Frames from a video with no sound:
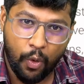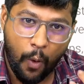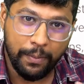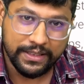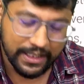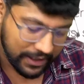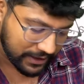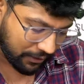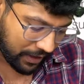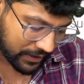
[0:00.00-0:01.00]
OBC
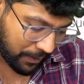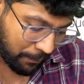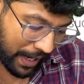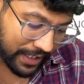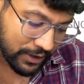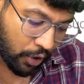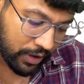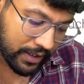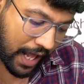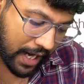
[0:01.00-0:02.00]
reservation based on
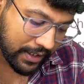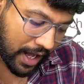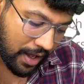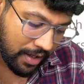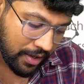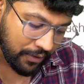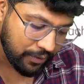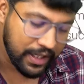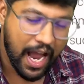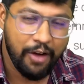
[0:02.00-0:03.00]
the data
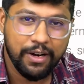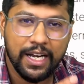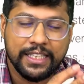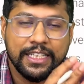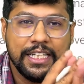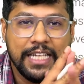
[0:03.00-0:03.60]
we have collected in